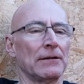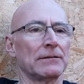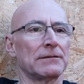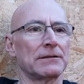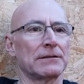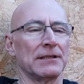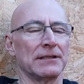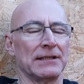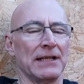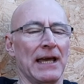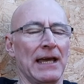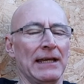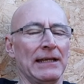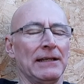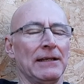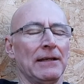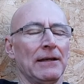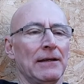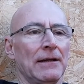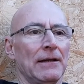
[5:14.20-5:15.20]

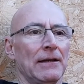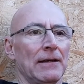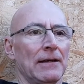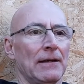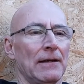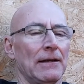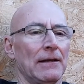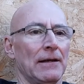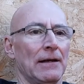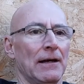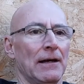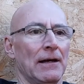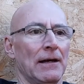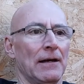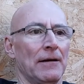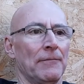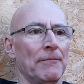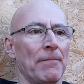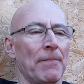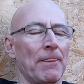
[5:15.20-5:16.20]
today
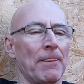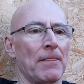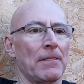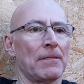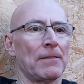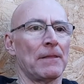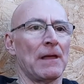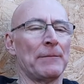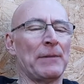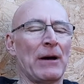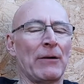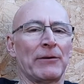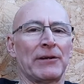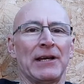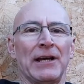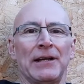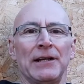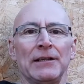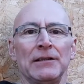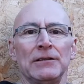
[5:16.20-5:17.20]
about
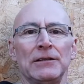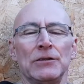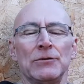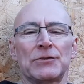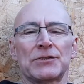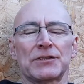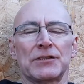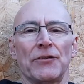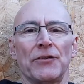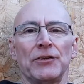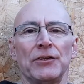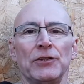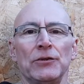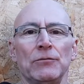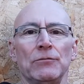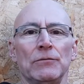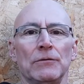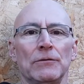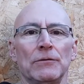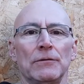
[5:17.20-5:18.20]
getting used to
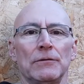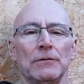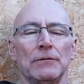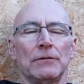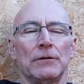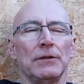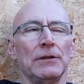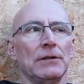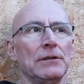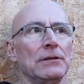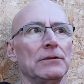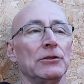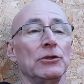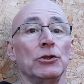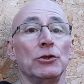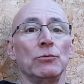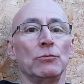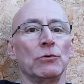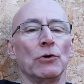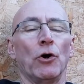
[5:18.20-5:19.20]
the
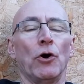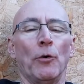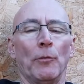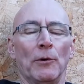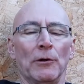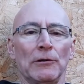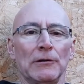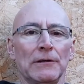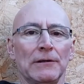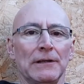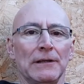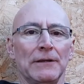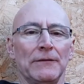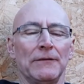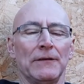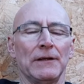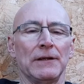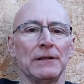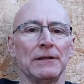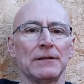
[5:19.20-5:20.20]
new normal in
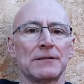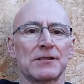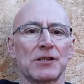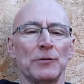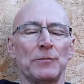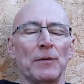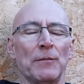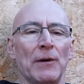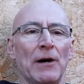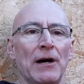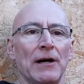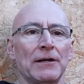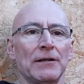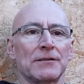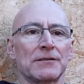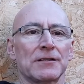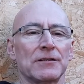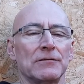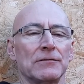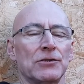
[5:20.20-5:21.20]
the
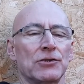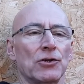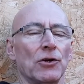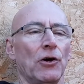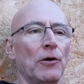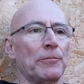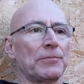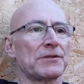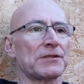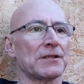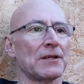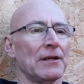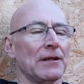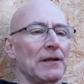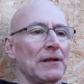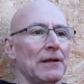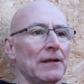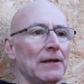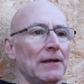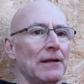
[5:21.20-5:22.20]
supermarkets and shops,
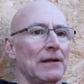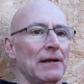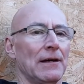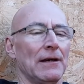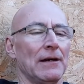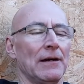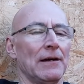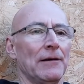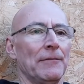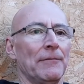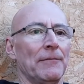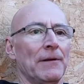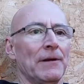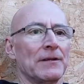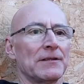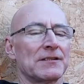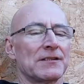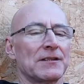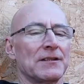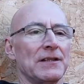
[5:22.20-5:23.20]

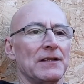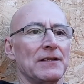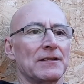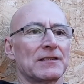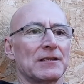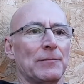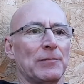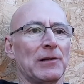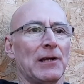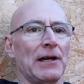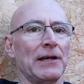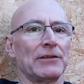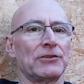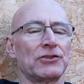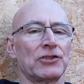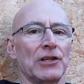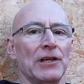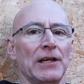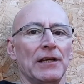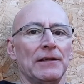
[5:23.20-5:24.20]
as the supply
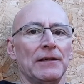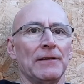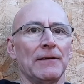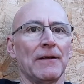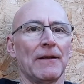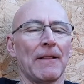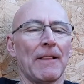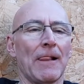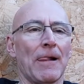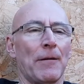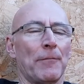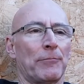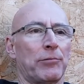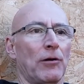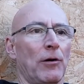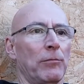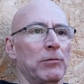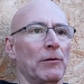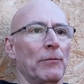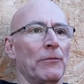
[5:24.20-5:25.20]
chain
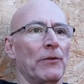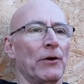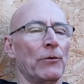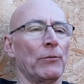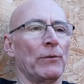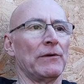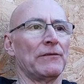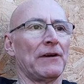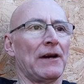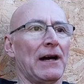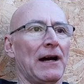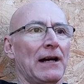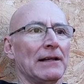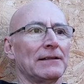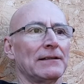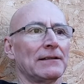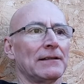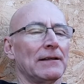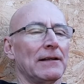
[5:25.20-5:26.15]
problem that we've had